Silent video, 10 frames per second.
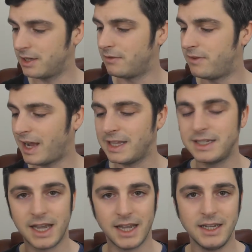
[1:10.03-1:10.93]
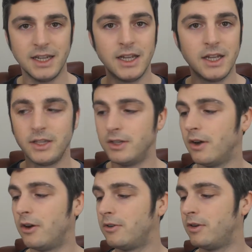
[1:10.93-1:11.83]
validate
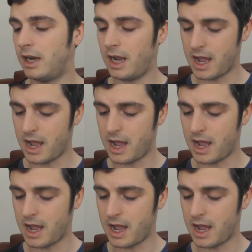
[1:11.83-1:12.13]
your